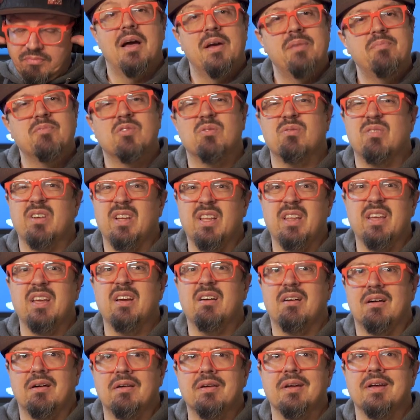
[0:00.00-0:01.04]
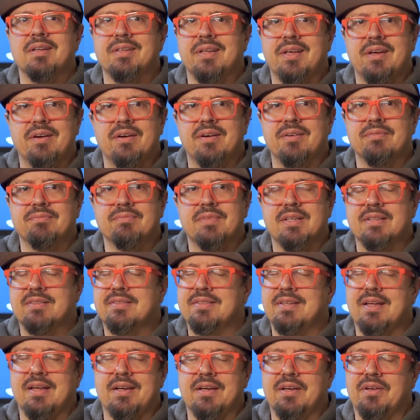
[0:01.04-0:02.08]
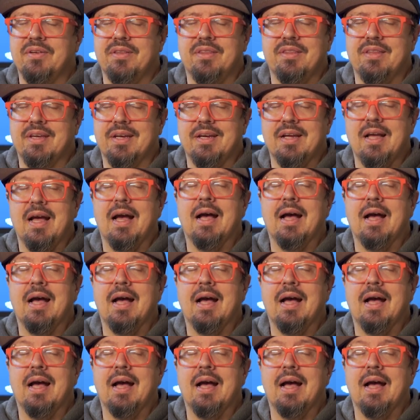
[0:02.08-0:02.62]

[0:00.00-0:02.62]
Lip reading: I'm really hard on gear. It's not a good thing.